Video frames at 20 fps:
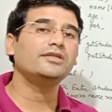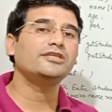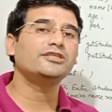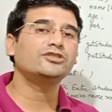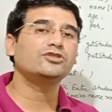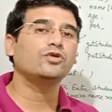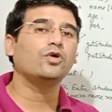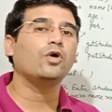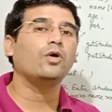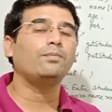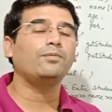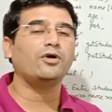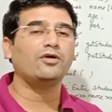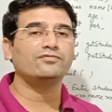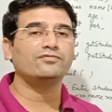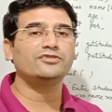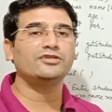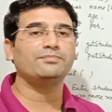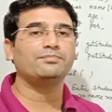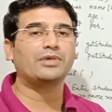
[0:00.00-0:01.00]
the scope
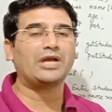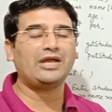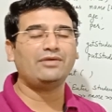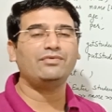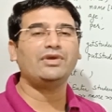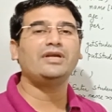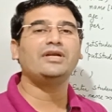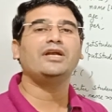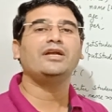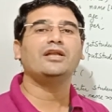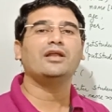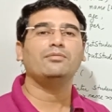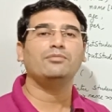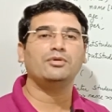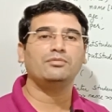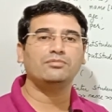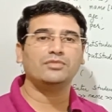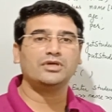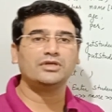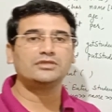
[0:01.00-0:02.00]
of the private data
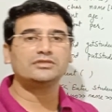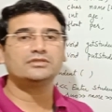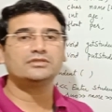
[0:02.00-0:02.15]
members